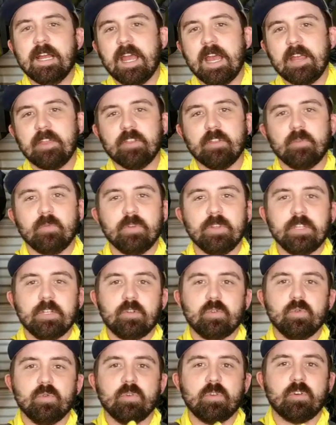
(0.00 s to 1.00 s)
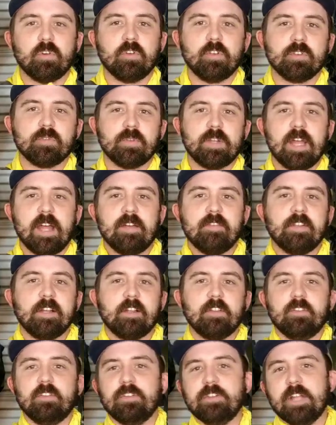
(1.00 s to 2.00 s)
and the really cool girls would have like a
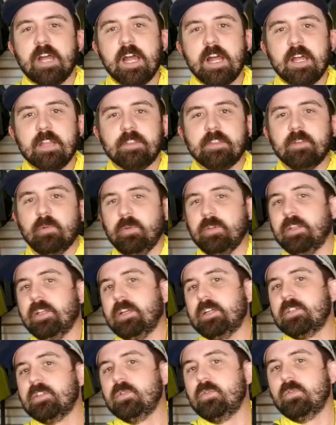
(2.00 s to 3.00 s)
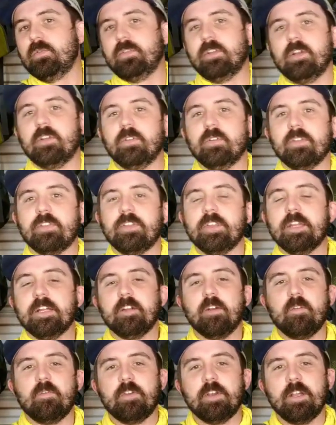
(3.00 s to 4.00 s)
little knot that would like do their little thing
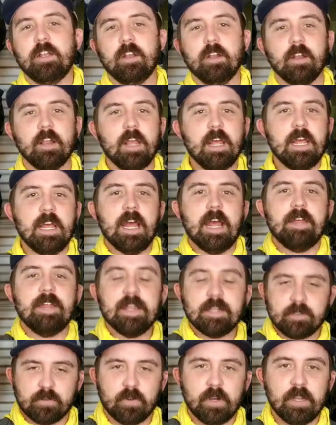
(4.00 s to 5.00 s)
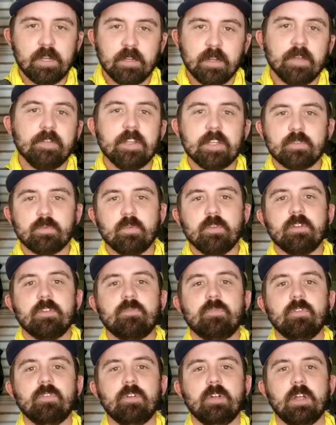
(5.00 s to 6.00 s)
over here, and that's great and that's
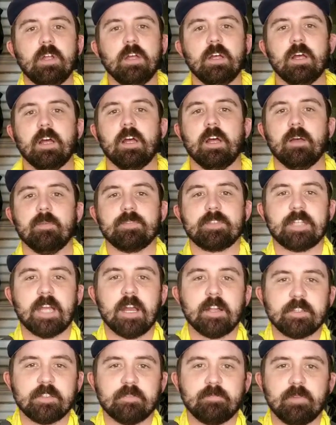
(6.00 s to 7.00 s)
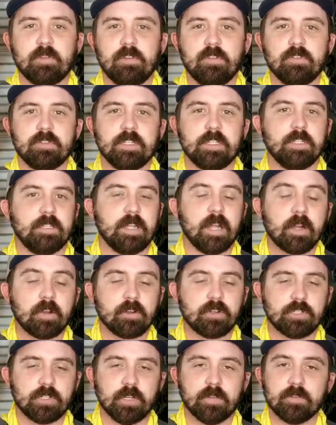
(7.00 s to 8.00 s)
wonderful. Scouts have been using
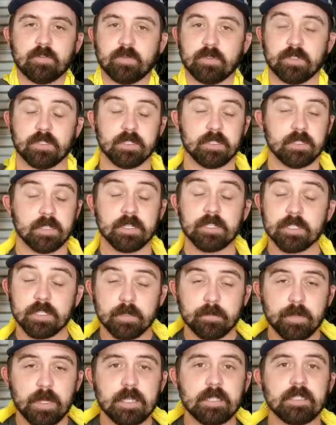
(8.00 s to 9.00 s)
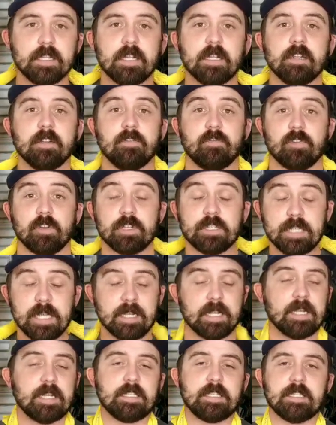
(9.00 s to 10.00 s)
neckerchiefs, which is essentially a bandana, for
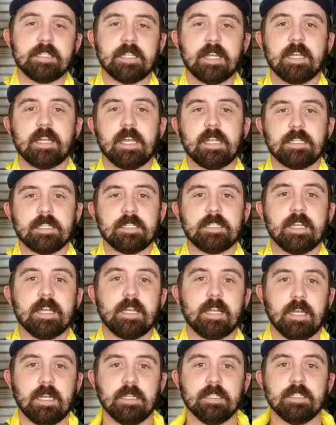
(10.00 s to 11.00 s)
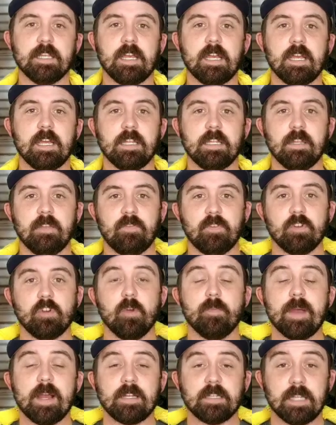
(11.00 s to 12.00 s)
decades and decades and decades, and if you go
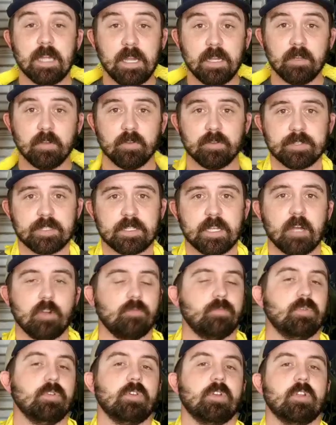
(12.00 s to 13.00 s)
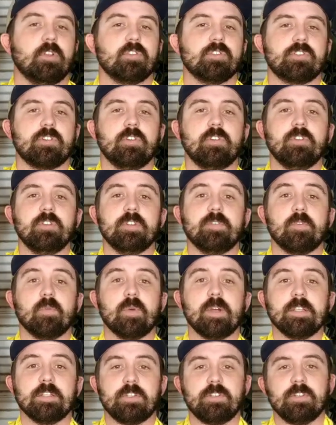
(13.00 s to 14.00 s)
back to any old scout book, it'll show you different
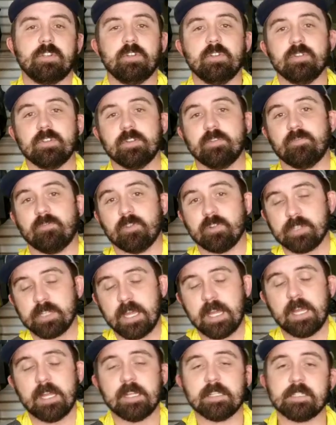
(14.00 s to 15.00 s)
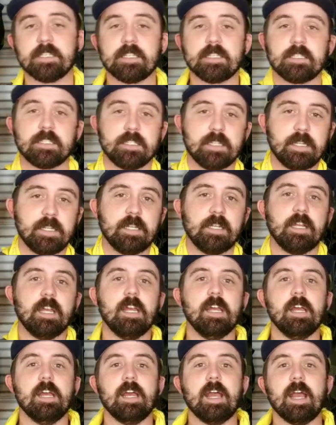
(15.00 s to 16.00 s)
ways that you can use it in first aid, as a sling,
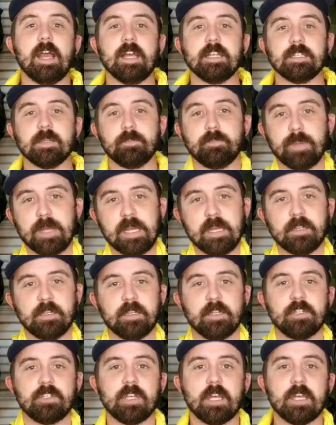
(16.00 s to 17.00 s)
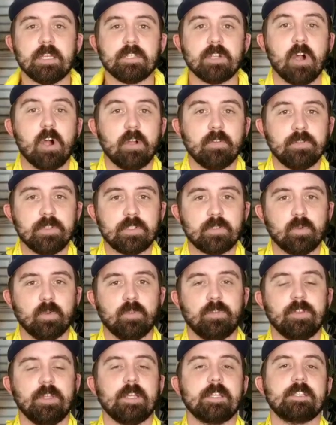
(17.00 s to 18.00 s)
as a bandage, as all these cool
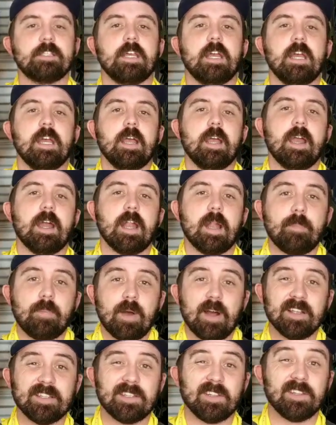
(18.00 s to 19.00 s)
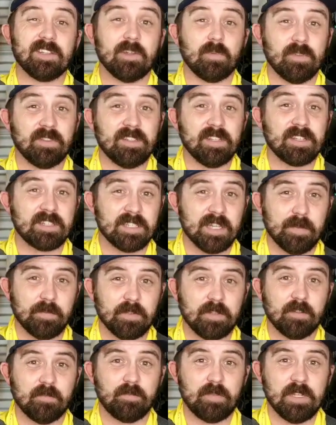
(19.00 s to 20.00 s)
things. And I posit that with the
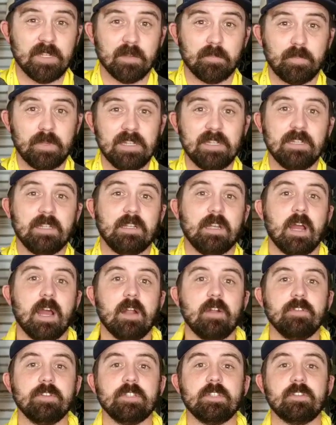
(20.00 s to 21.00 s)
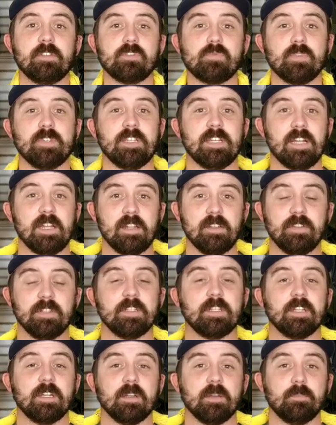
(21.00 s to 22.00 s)
exception of being a beanie, I don't think there's really anything
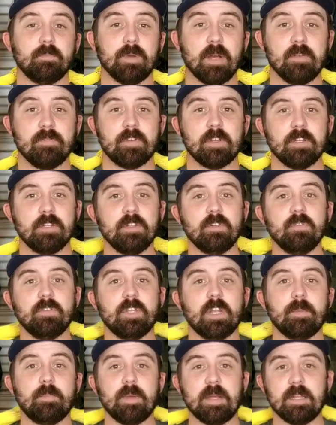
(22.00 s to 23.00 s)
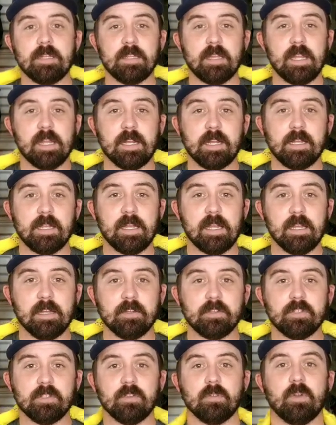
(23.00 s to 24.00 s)
that a buff can do that a bandana
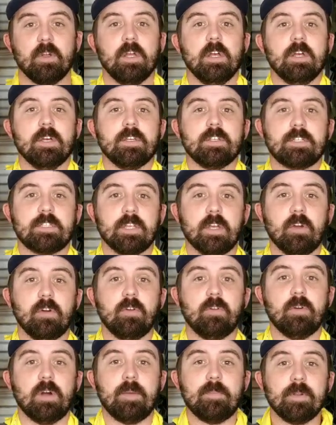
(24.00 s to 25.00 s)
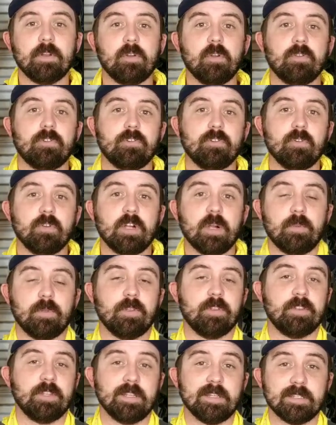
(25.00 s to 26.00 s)
can't do. So I'm going to go through a couple
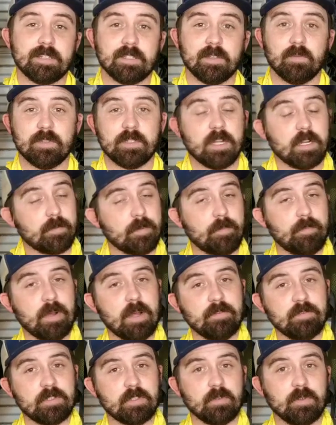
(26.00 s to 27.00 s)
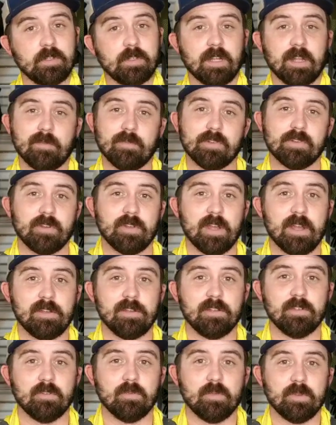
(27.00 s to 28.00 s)
of the things that we talked about buffs doing, and I'm going to show you how you
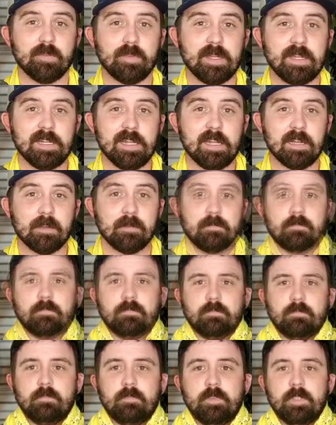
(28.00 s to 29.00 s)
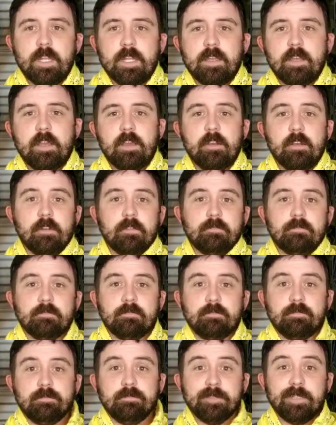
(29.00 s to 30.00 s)
can do it with a bandana. Neck gaiter.
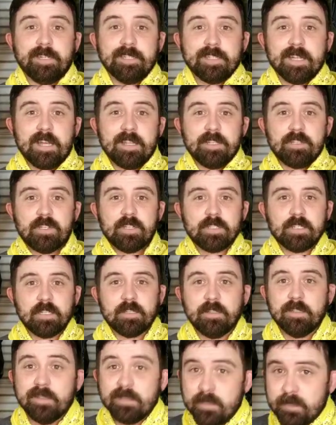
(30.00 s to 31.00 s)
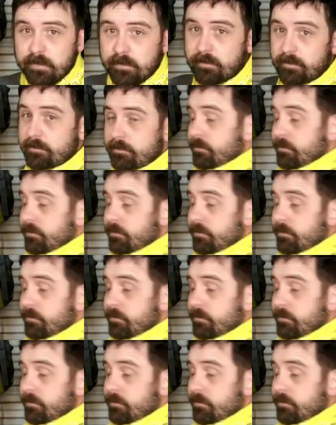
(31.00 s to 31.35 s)
You're going to tie this just like this.